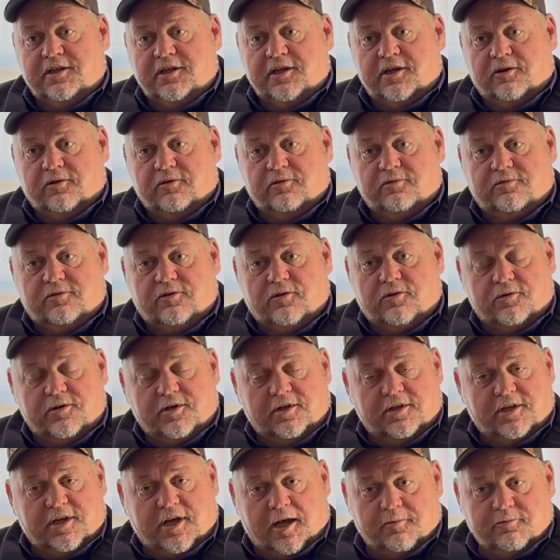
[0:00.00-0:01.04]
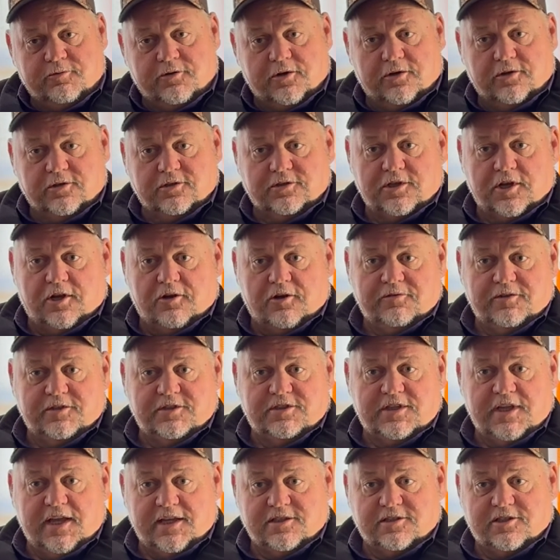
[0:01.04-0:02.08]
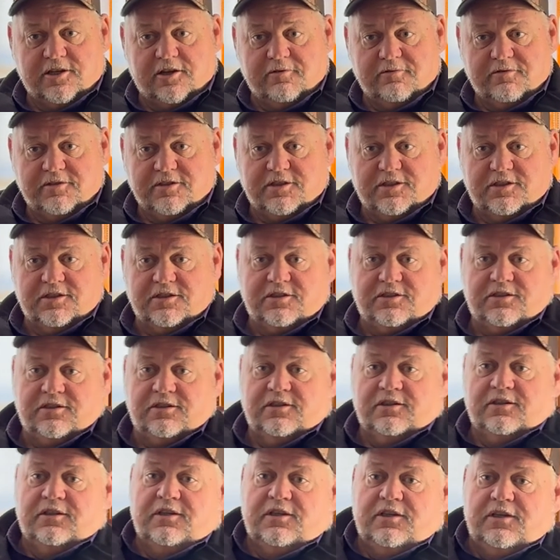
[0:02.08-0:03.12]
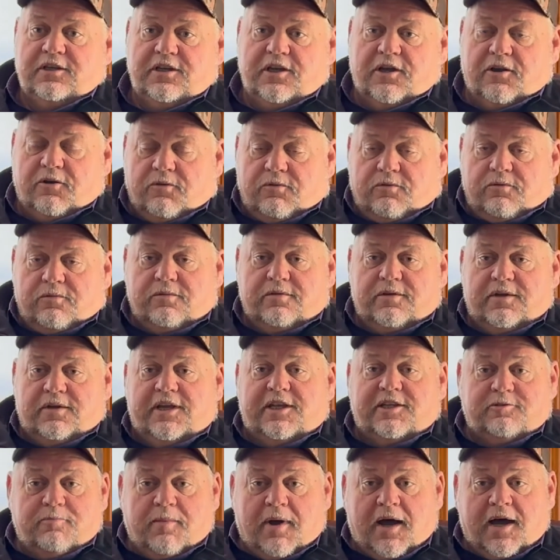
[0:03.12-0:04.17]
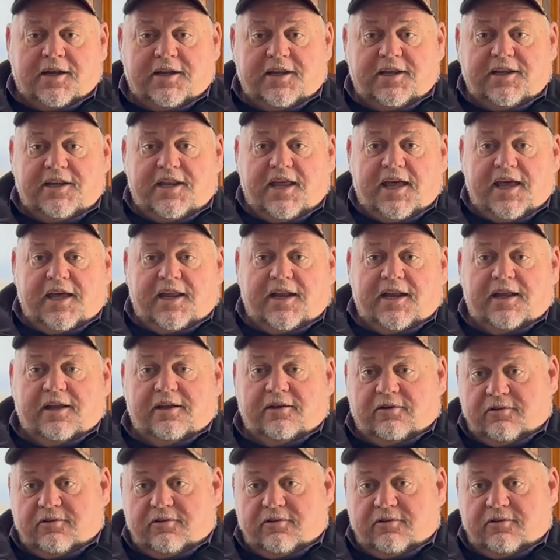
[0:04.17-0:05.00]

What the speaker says: According to the comptroller's office, debt services, is bonded debt.